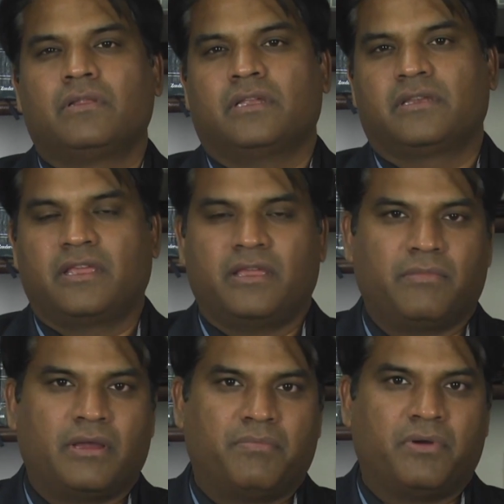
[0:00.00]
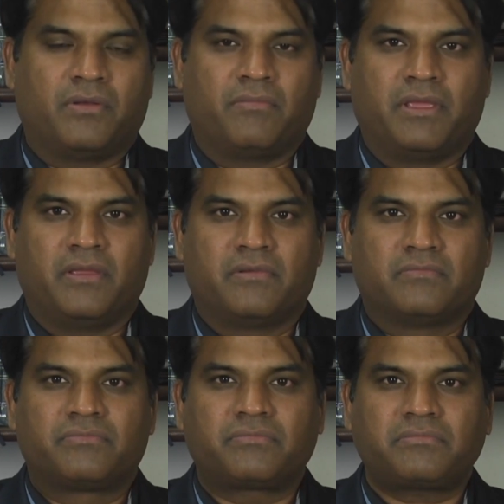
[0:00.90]
that came upon me.
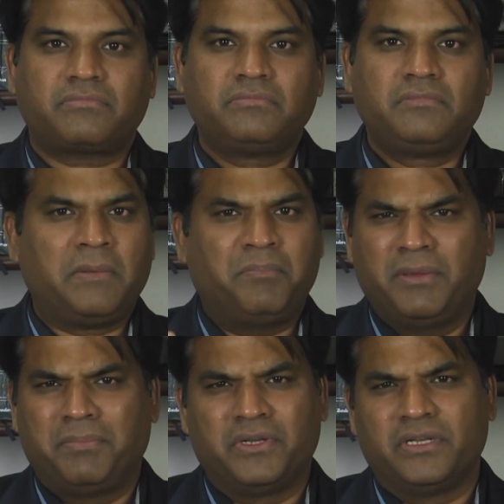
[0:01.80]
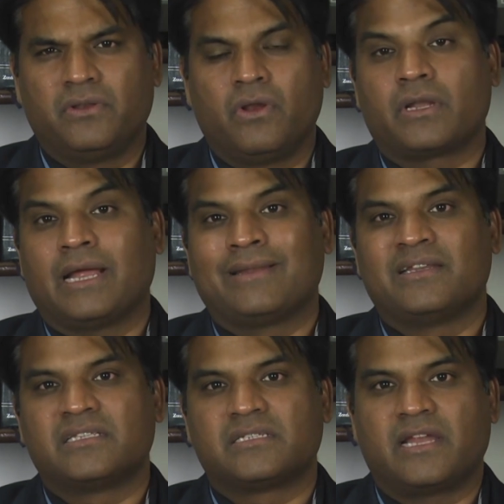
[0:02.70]
People did not
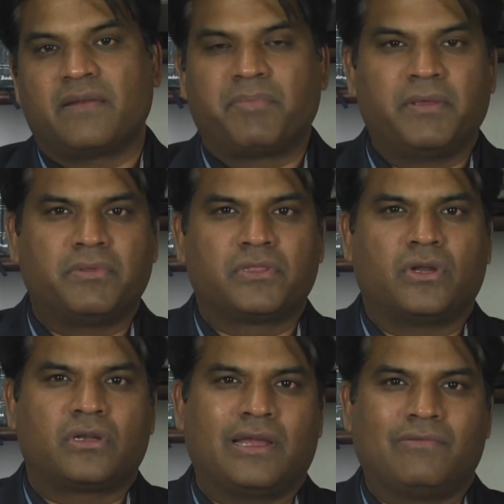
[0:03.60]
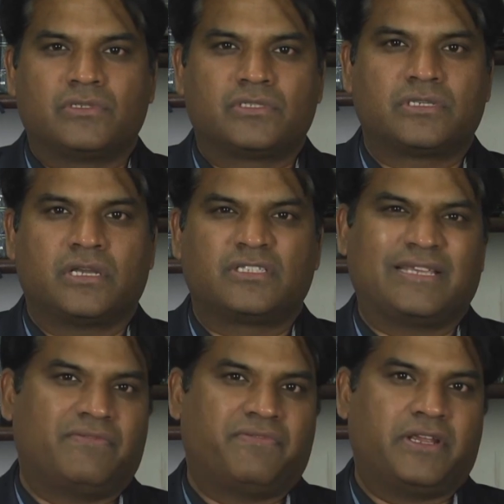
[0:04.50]
understand. People thought I was
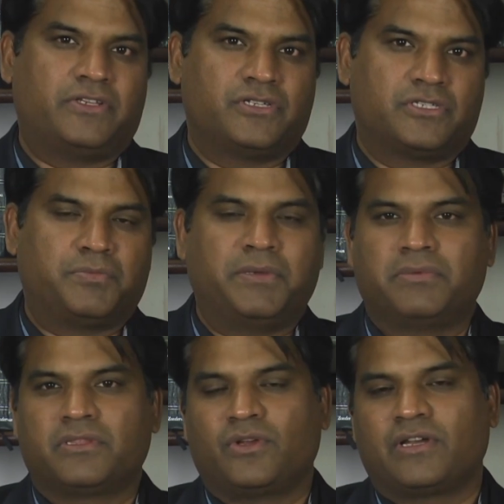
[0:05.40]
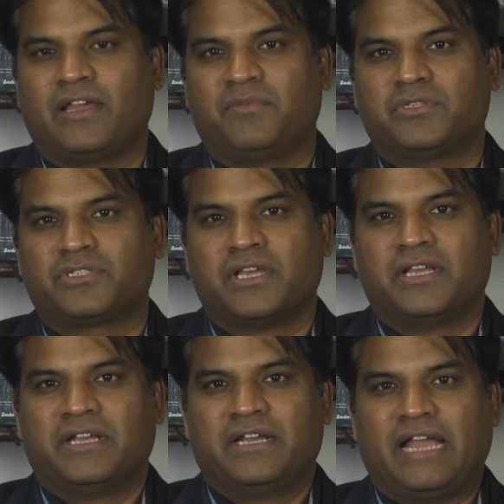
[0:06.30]
self-righteous. People thought I was
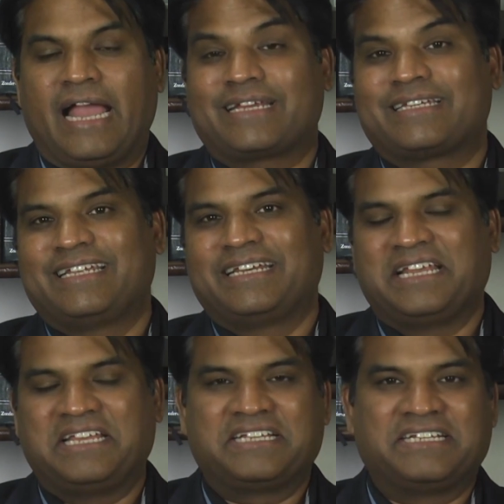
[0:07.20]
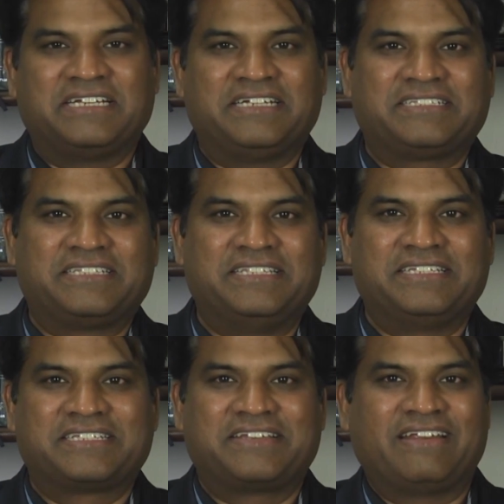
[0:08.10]
acting like
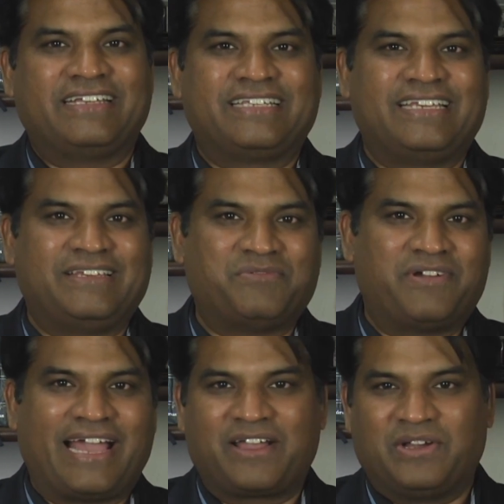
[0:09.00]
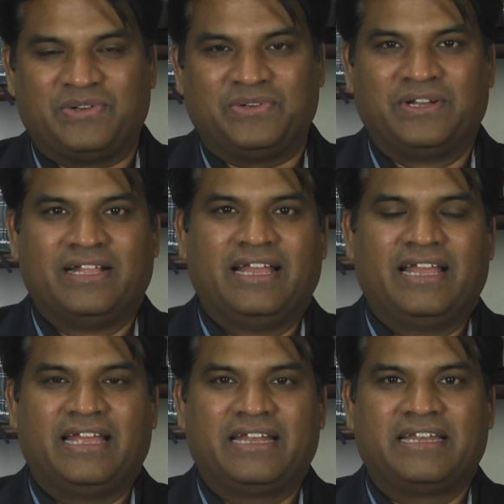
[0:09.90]
this crazy wacko
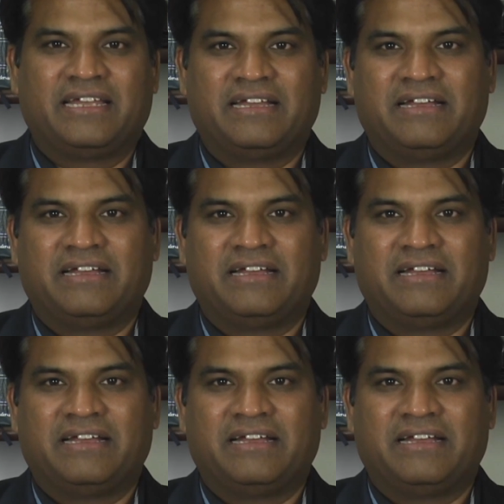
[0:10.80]
and